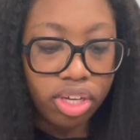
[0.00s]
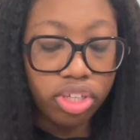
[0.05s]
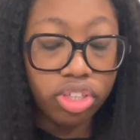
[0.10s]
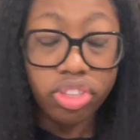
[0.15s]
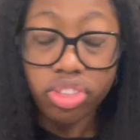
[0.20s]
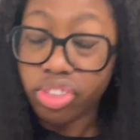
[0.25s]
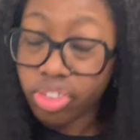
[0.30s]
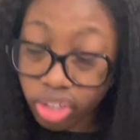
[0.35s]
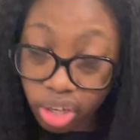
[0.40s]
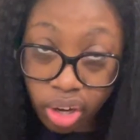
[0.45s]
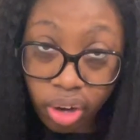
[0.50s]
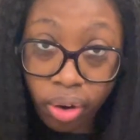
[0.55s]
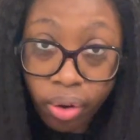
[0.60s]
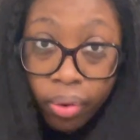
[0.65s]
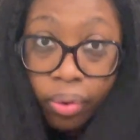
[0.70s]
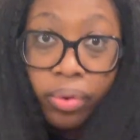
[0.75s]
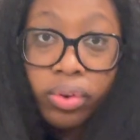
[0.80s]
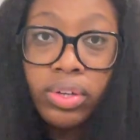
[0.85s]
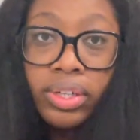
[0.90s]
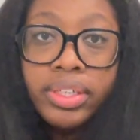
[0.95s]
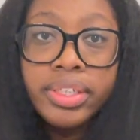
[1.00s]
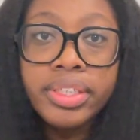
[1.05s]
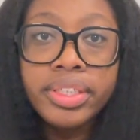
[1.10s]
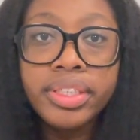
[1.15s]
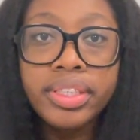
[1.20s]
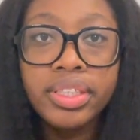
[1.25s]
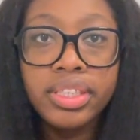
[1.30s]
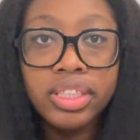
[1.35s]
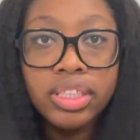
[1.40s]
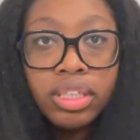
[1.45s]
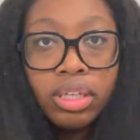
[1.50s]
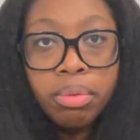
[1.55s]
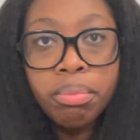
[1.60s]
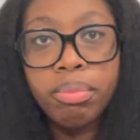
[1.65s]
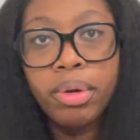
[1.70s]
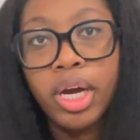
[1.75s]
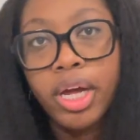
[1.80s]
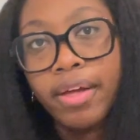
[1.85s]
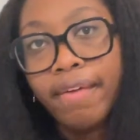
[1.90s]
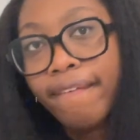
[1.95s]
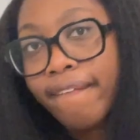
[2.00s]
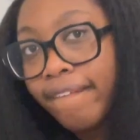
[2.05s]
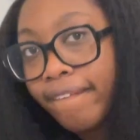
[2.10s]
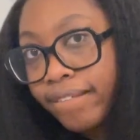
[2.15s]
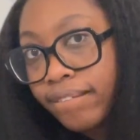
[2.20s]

So, but